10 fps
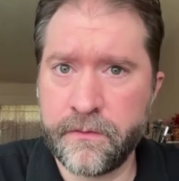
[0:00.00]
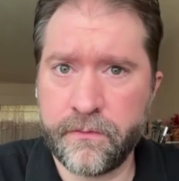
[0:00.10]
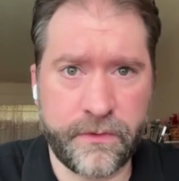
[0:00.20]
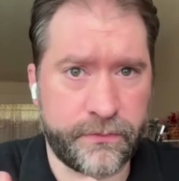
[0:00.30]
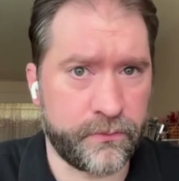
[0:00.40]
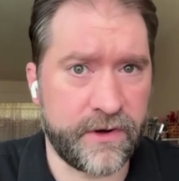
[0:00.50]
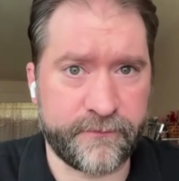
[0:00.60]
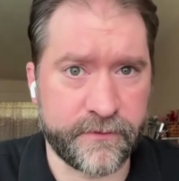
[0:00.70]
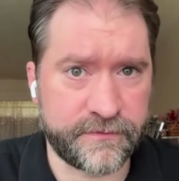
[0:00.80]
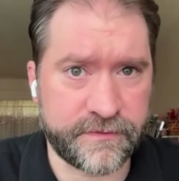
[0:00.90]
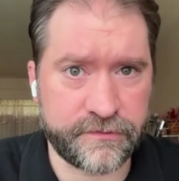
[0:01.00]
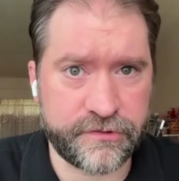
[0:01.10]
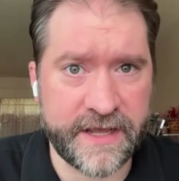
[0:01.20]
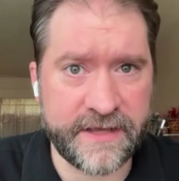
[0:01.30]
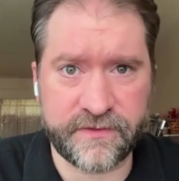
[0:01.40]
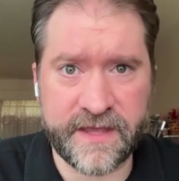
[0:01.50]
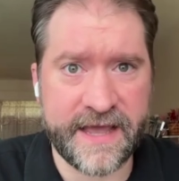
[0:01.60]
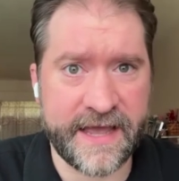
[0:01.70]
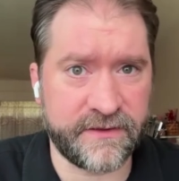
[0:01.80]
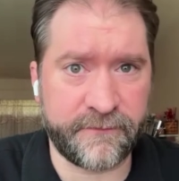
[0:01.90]
with reference to Chase, they
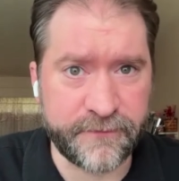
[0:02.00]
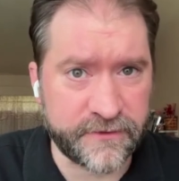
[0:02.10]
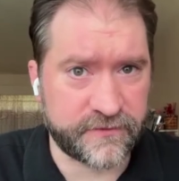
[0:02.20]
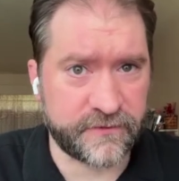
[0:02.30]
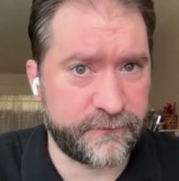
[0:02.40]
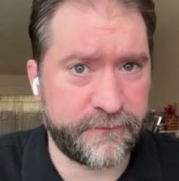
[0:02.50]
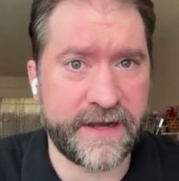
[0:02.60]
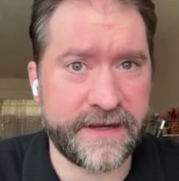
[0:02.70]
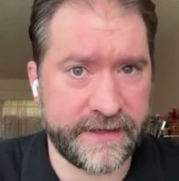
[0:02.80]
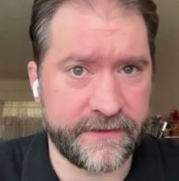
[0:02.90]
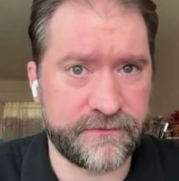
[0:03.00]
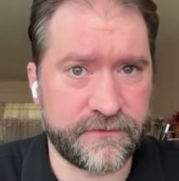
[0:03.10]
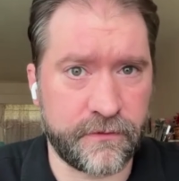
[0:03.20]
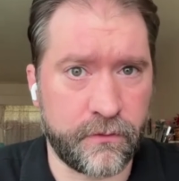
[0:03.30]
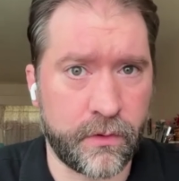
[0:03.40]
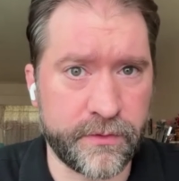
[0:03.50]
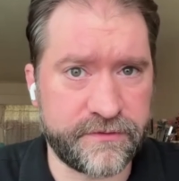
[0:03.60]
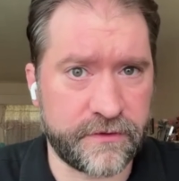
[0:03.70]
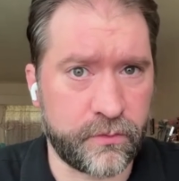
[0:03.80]
had the Fisker Finance. So are we just